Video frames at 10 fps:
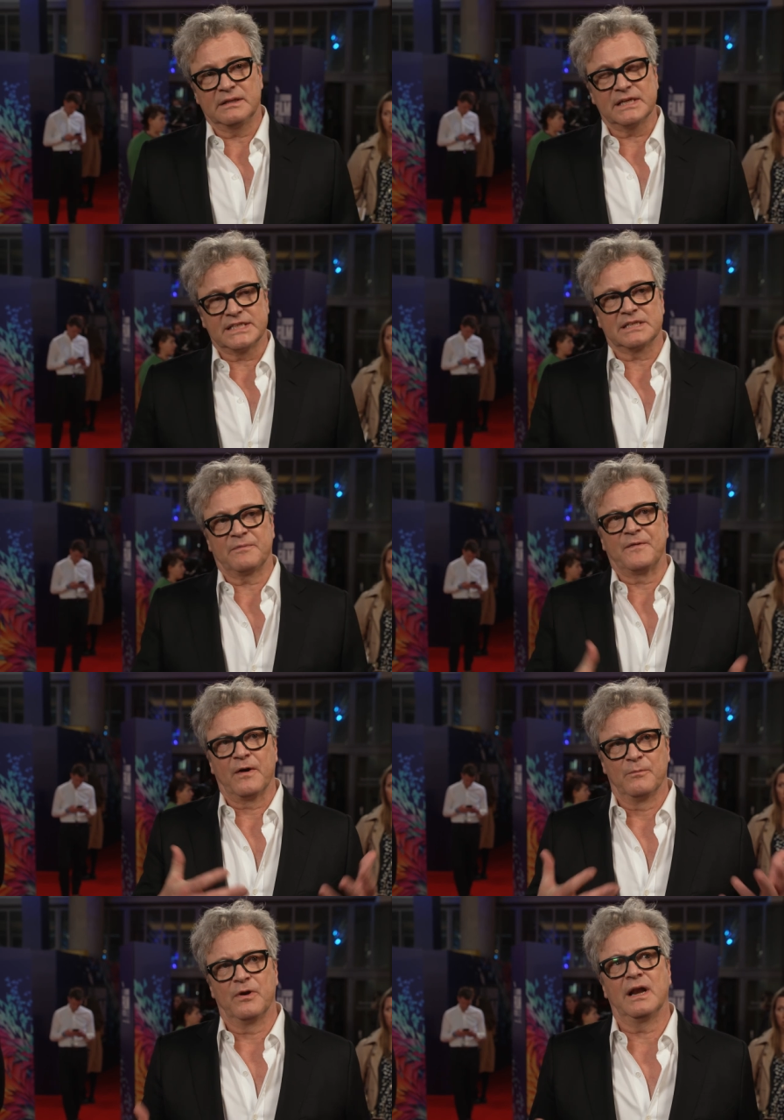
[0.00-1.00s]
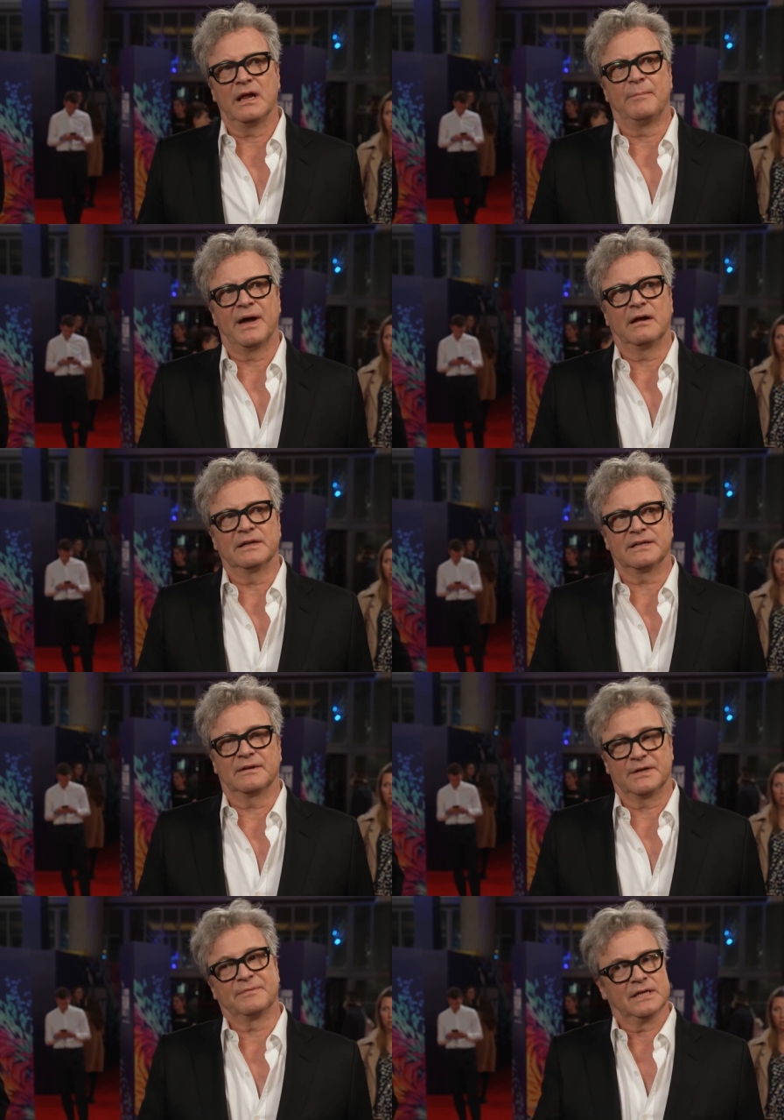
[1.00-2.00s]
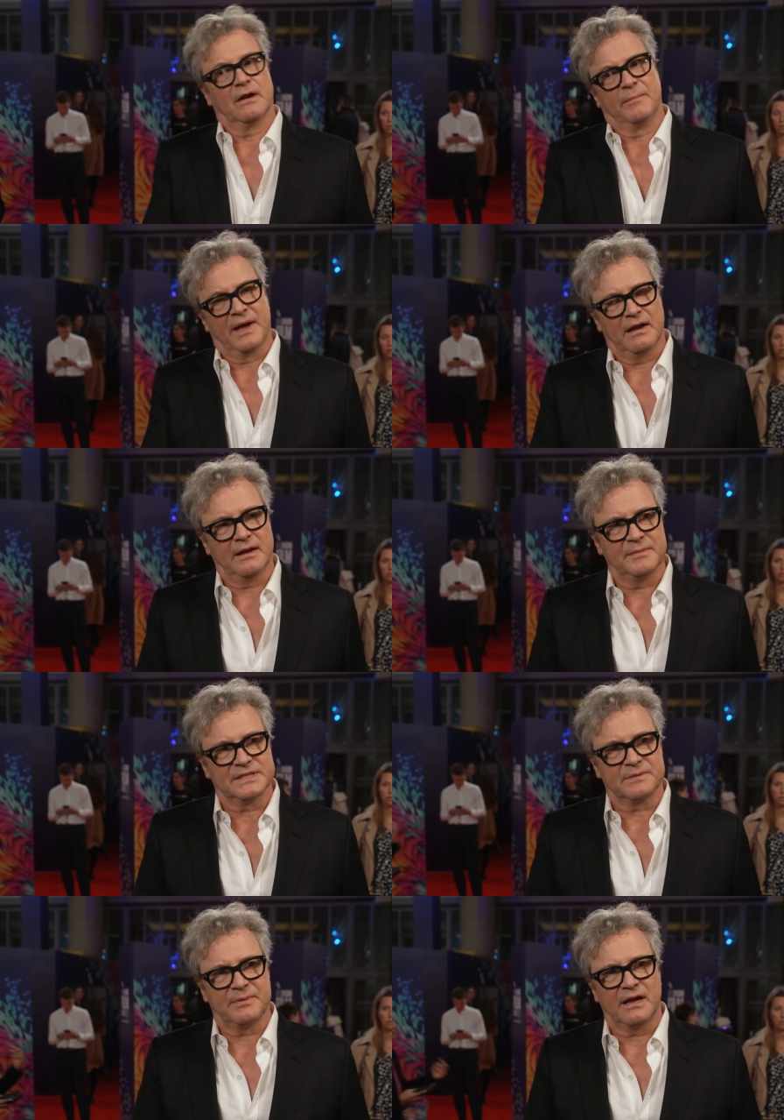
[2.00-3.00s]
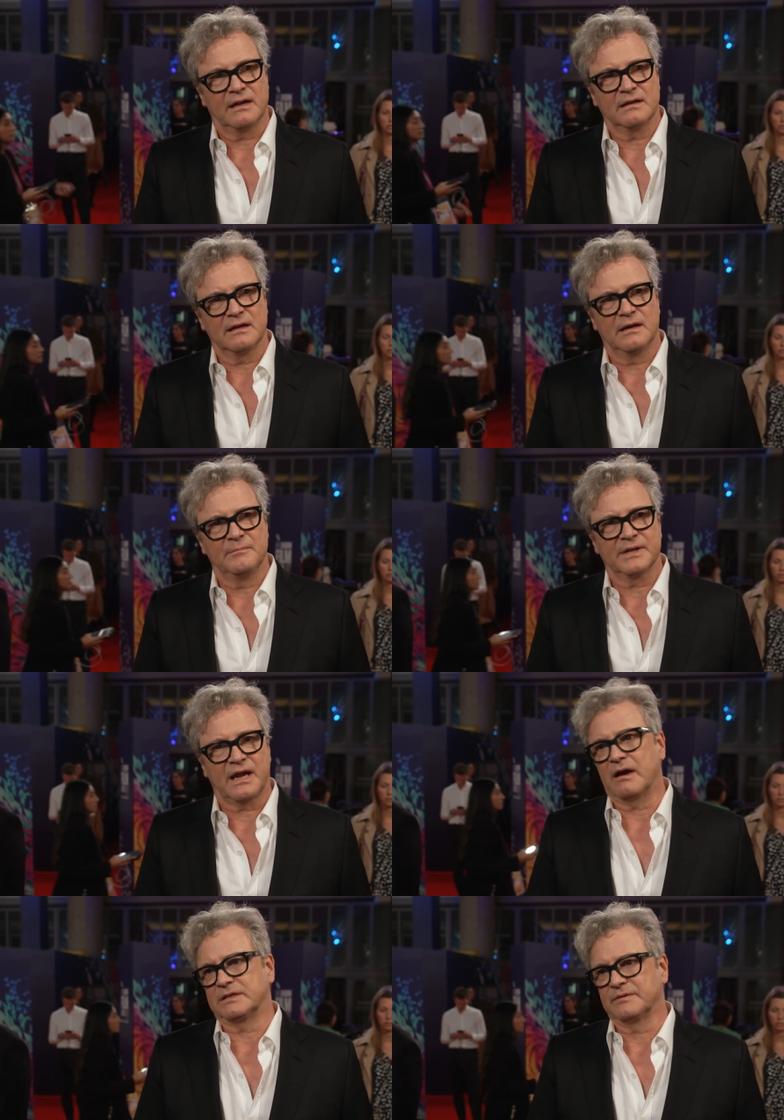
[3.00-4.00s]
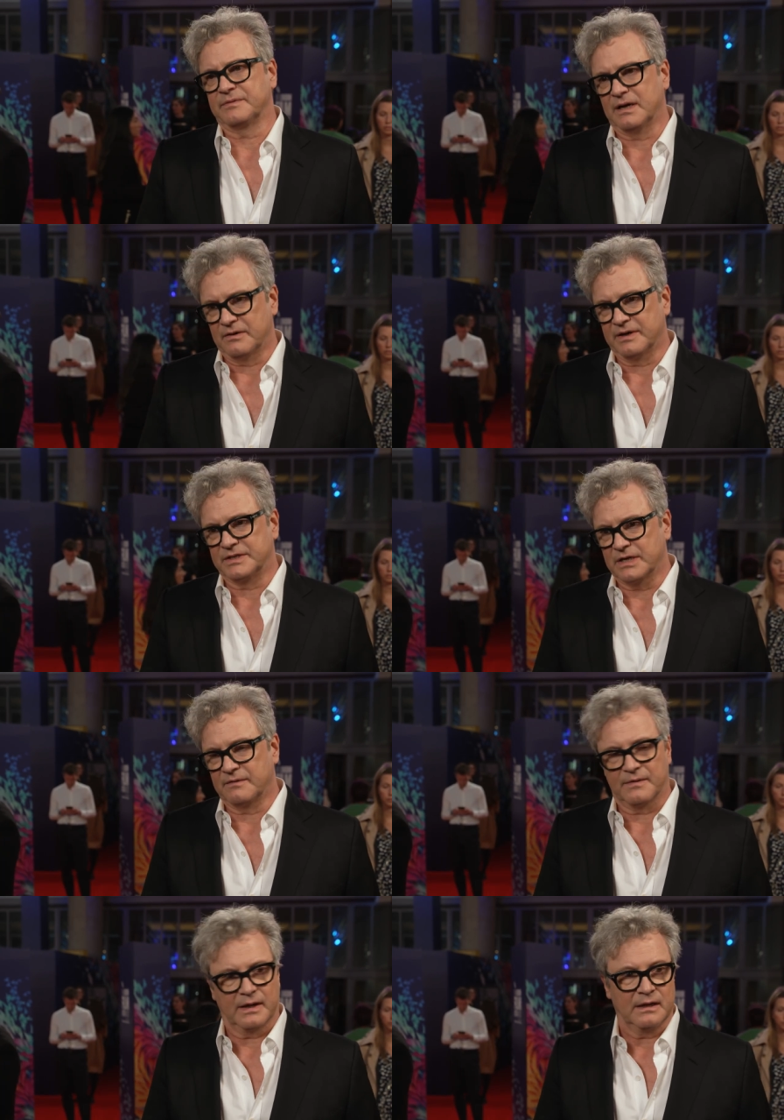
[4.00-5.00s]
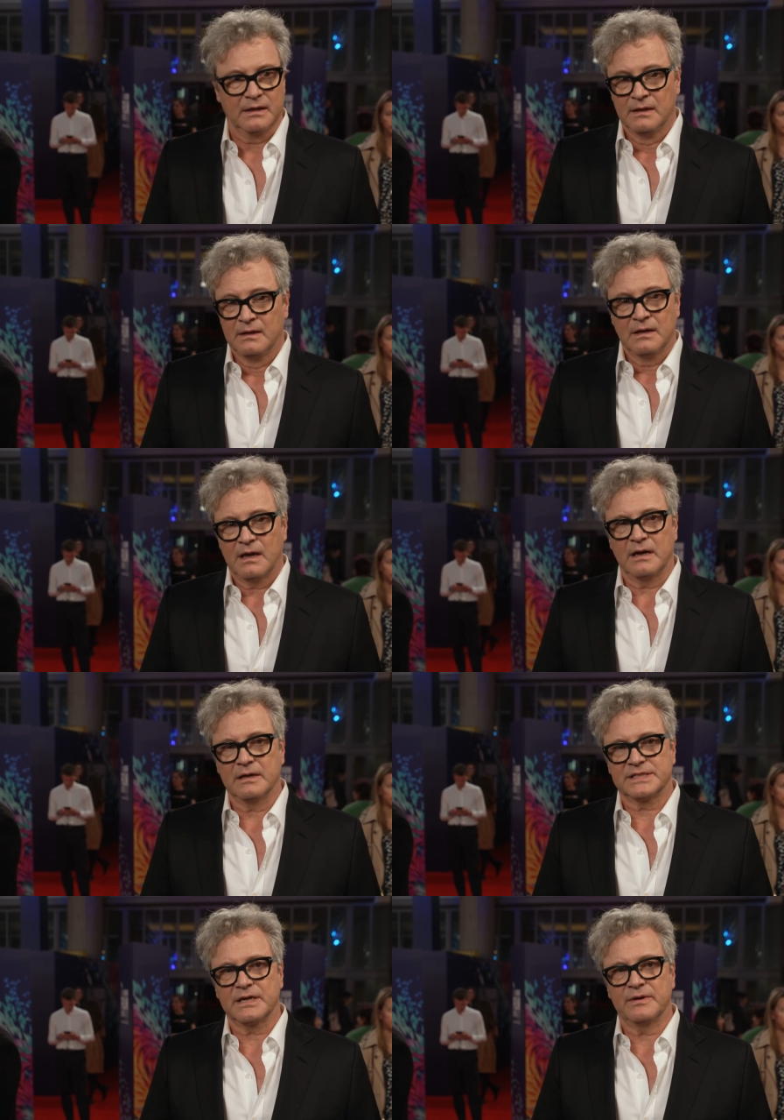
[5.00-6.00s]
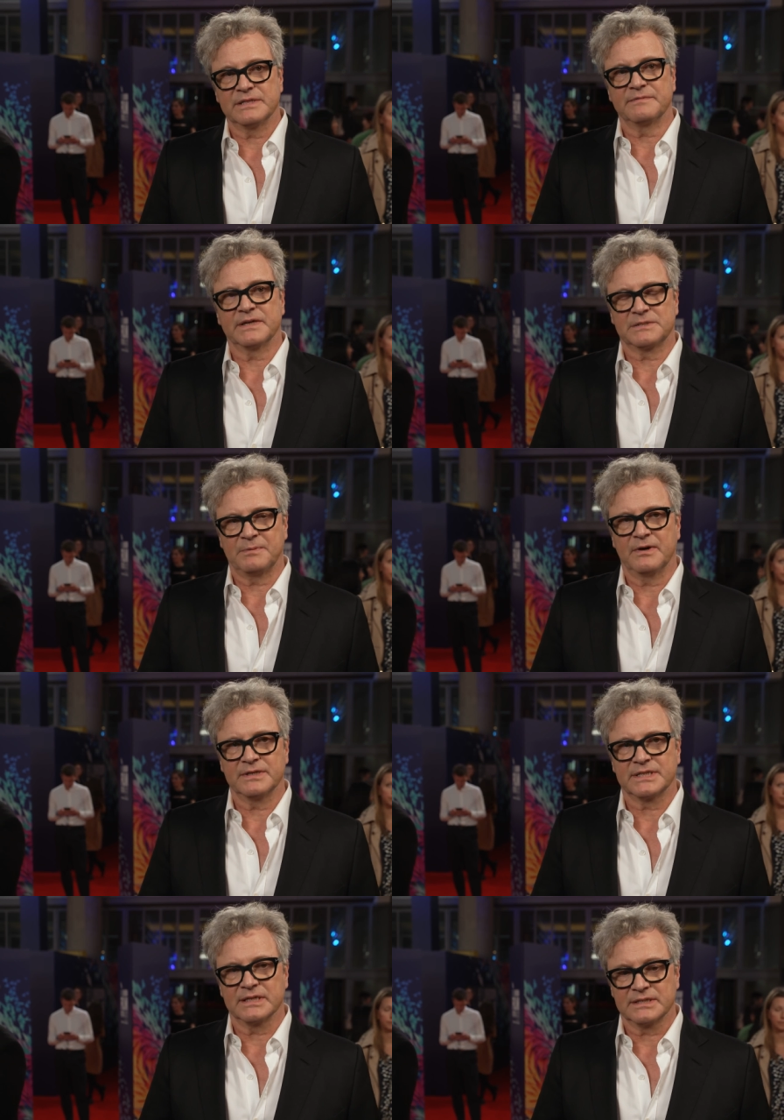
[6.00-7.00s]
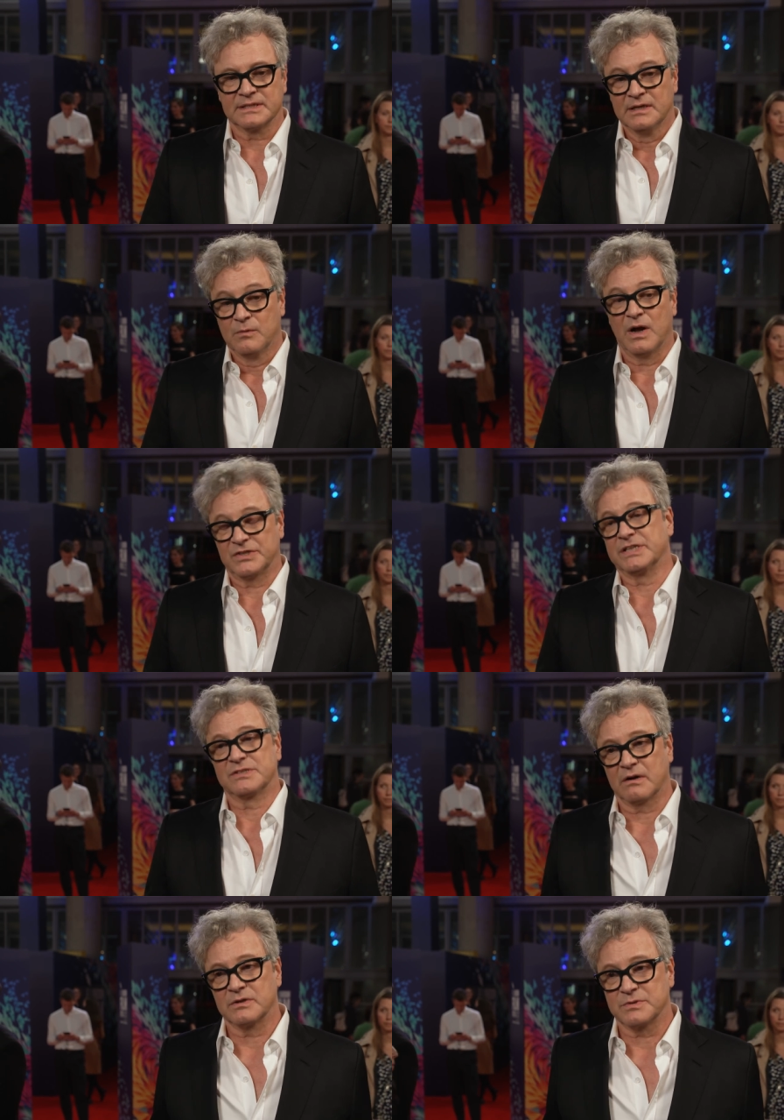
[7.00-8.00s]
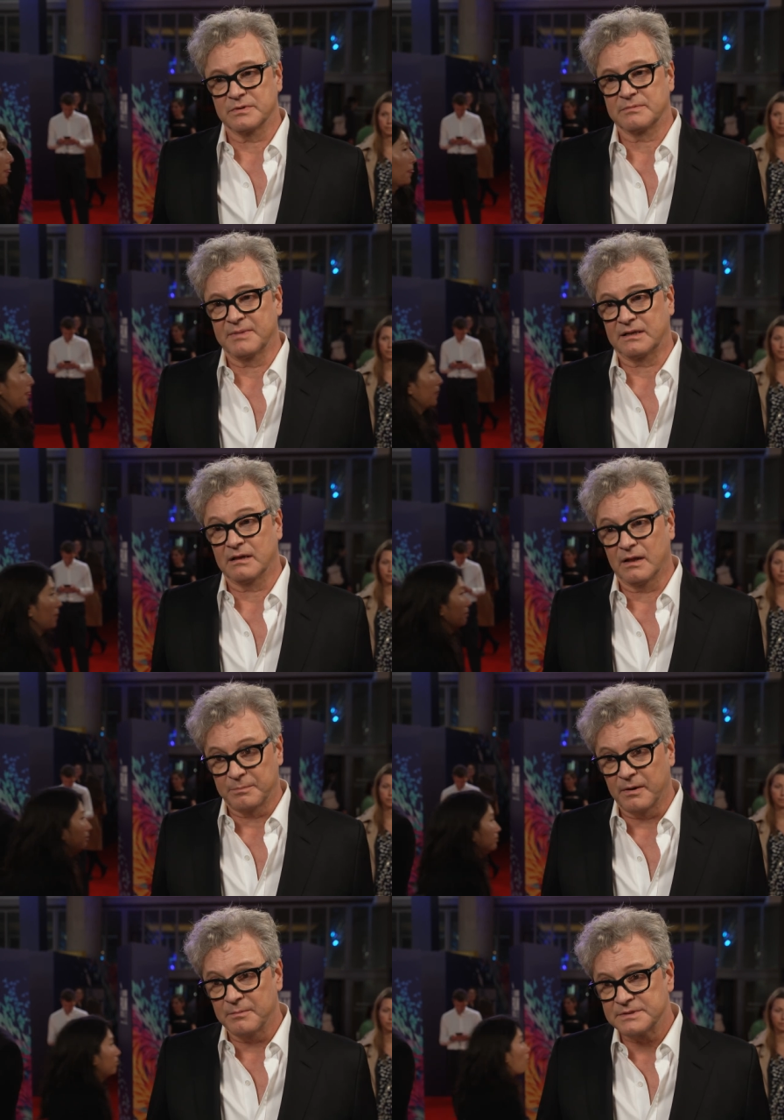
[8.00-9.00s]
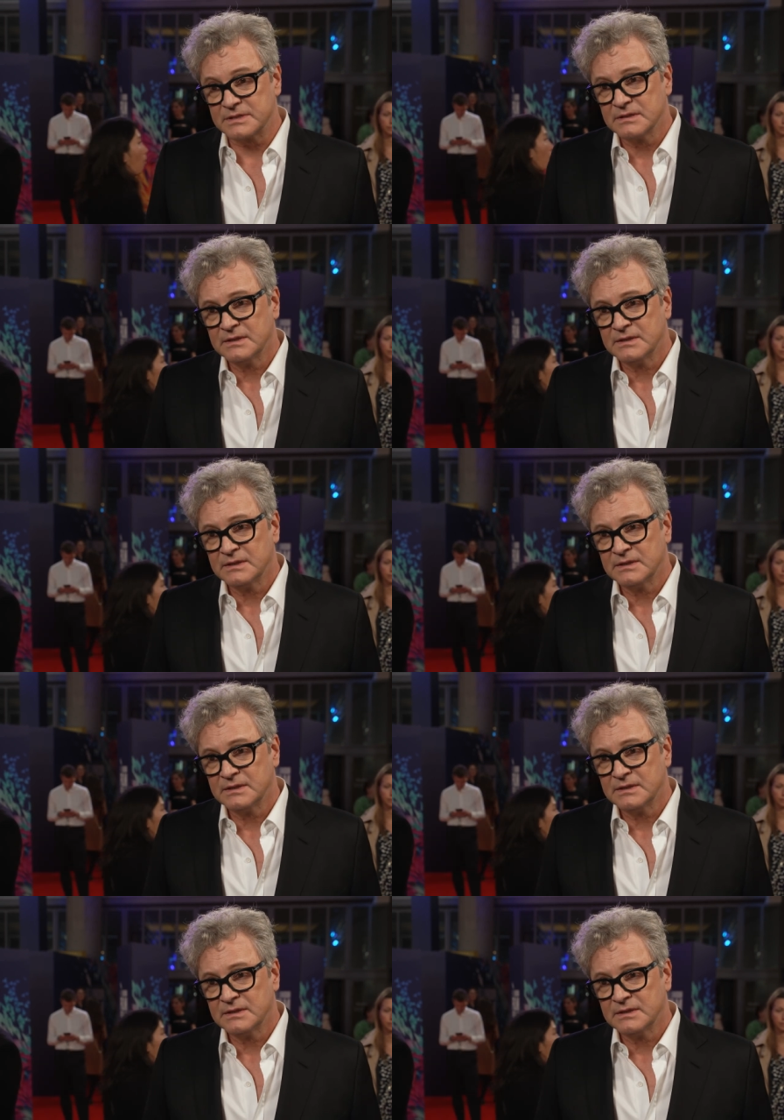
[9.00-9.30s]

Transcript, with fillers: This is a film really about, it's obviously not about him, it's about the character of Hillary chiefly, and a series of experiences while she struggles with mental health problems,